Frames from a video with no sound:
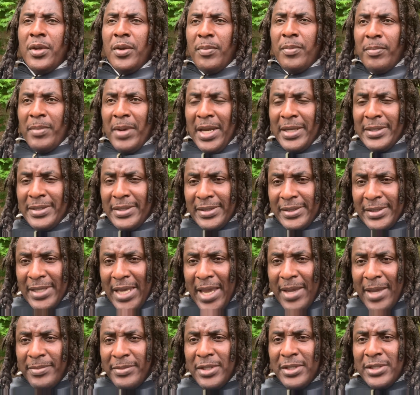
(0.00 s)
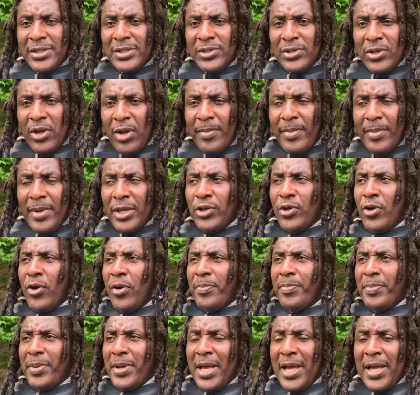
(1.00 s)
By the time the summer, your
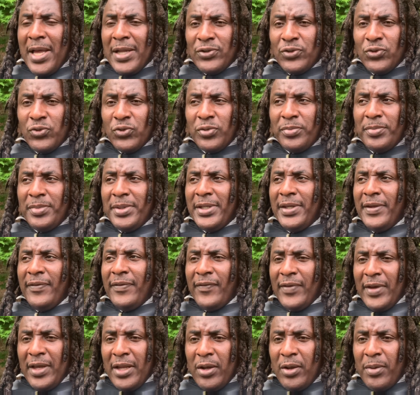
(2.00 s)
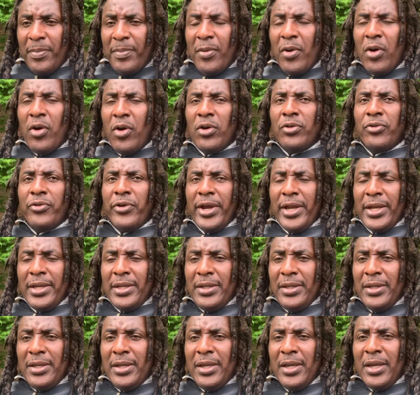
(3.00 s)
plant should be developed
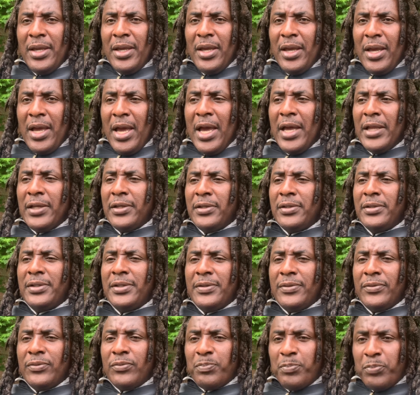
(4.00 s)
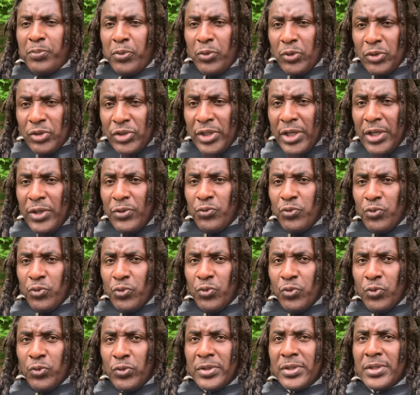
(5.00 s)
already and pushing
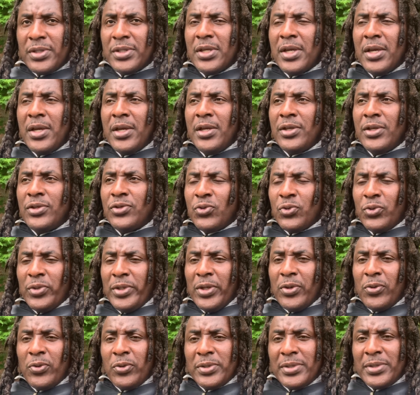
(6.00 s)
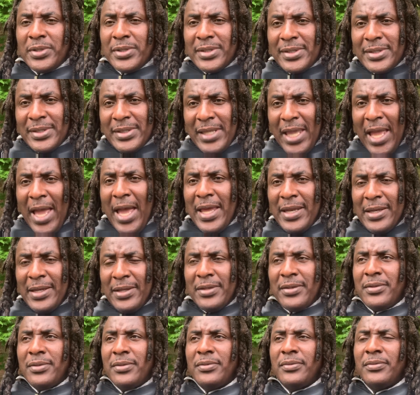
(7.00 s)
roots so they could stand
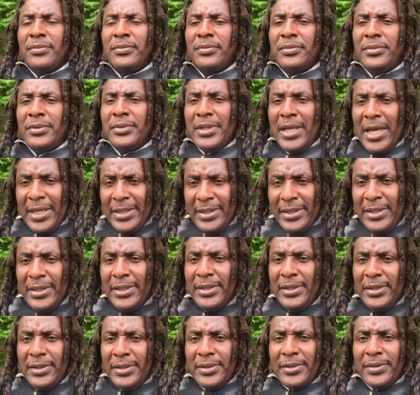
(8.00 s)
that heat.